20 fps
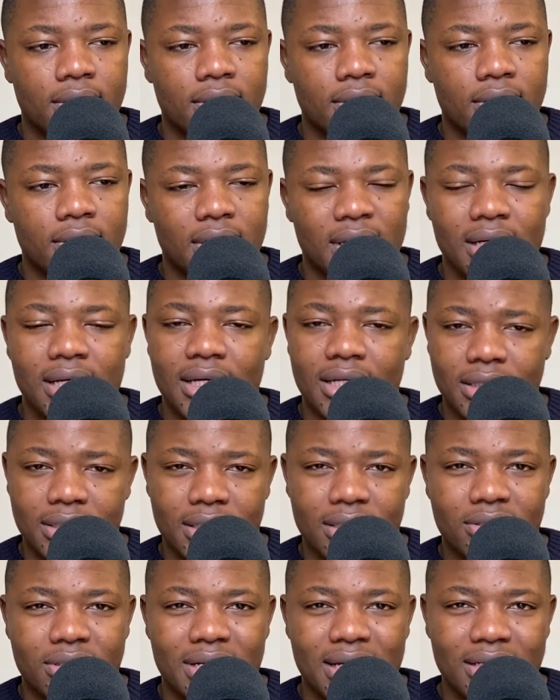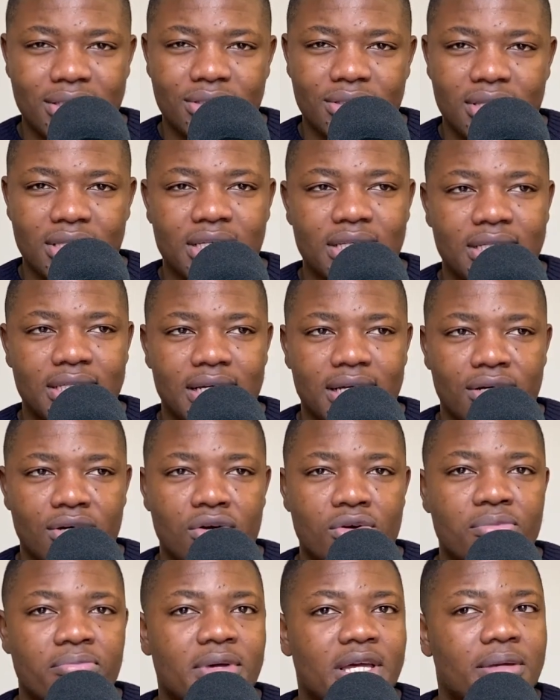I would like to think that, or
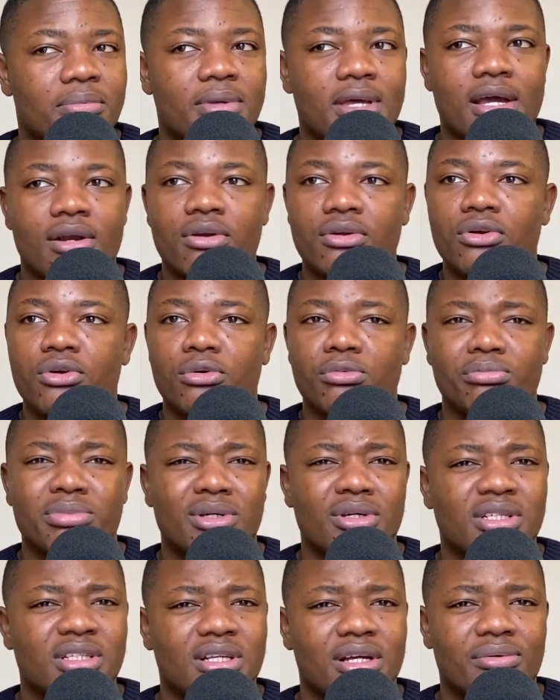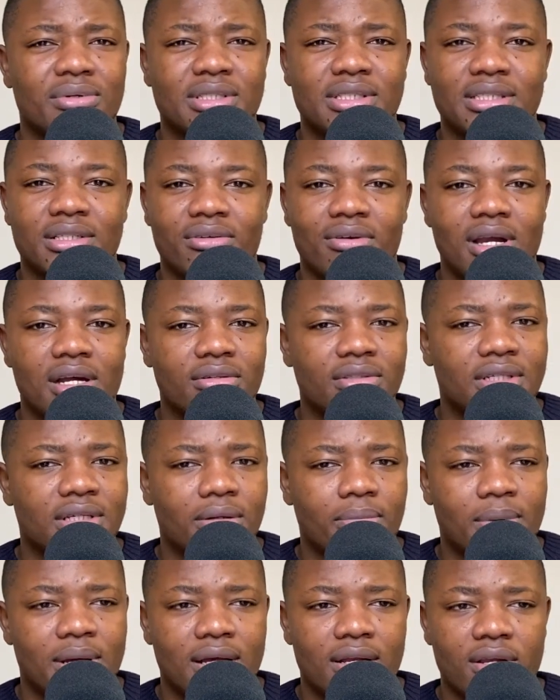maybe, I don't know, because I was surrounded
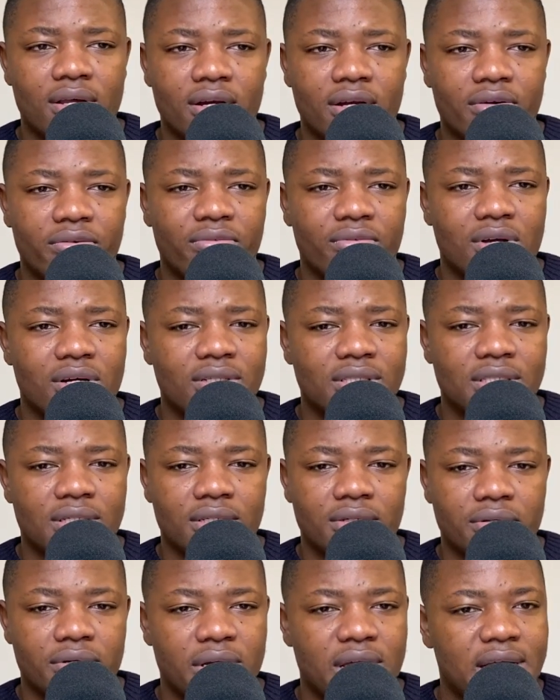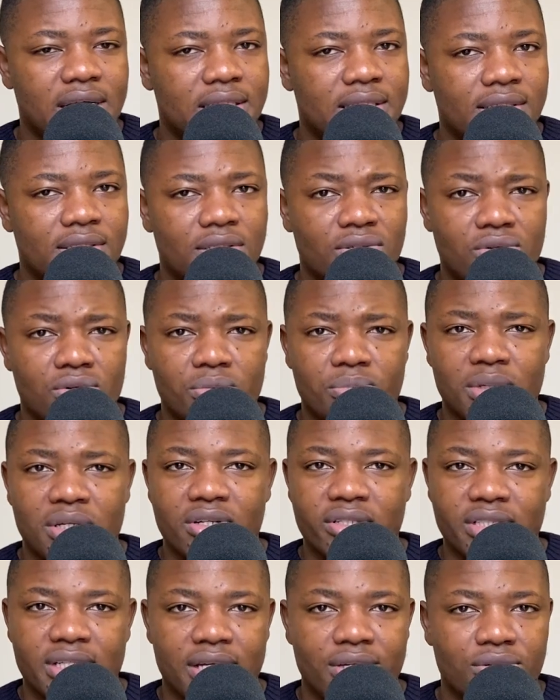by a lot of content creators, or
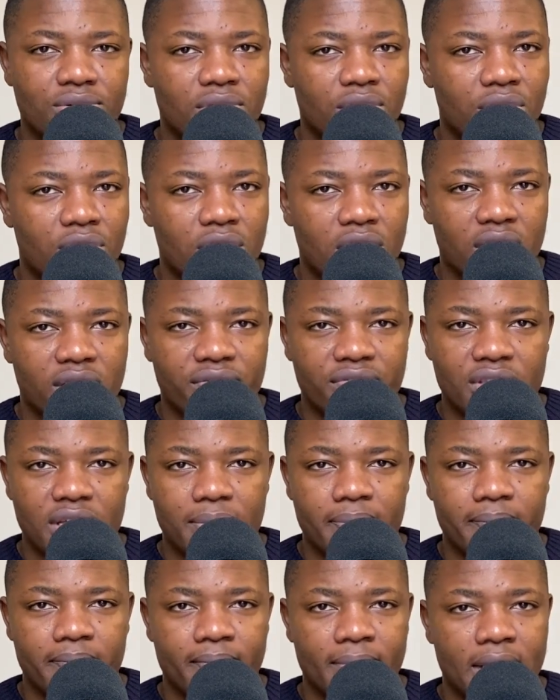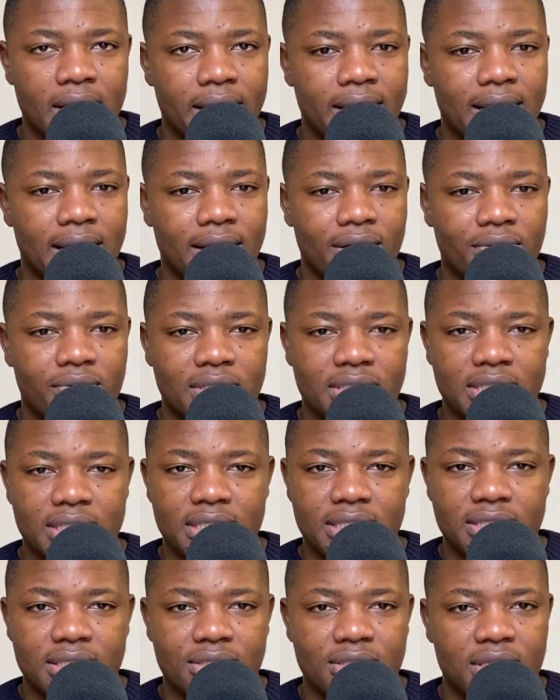because I knew a lot of them and it was
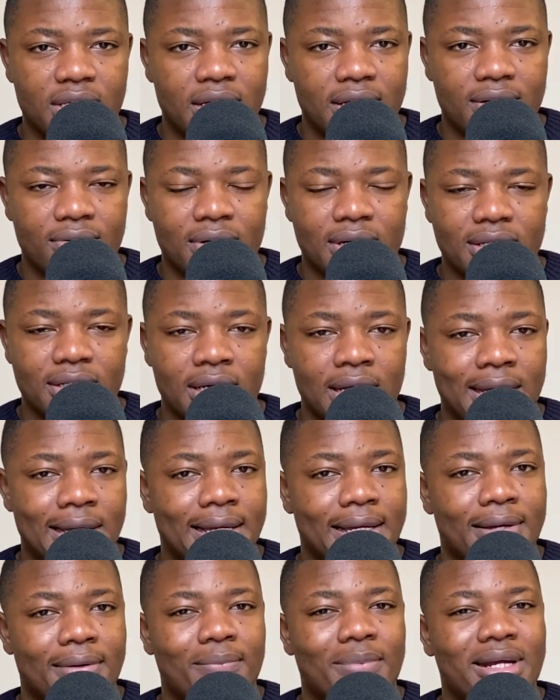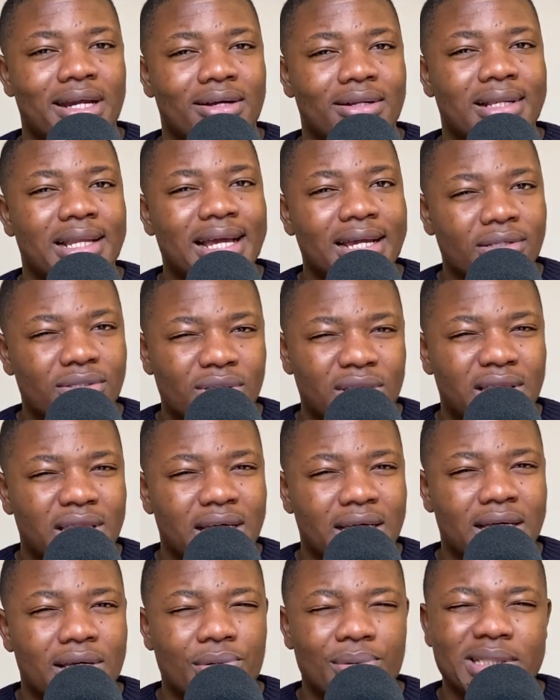easy to get around. But I would like to
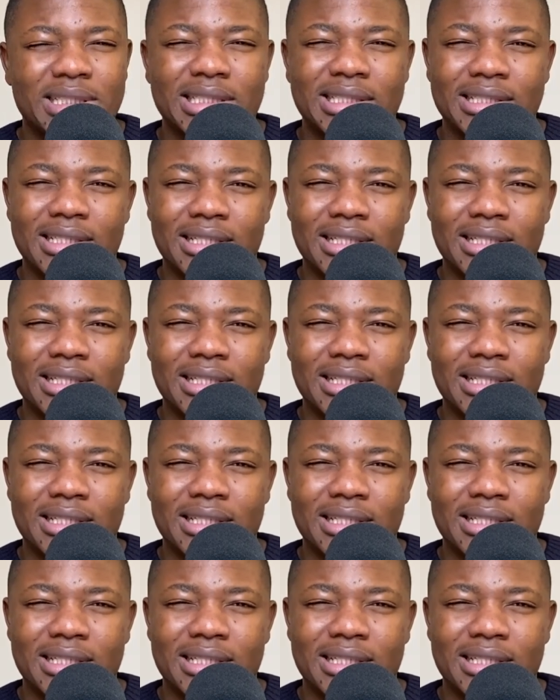think it was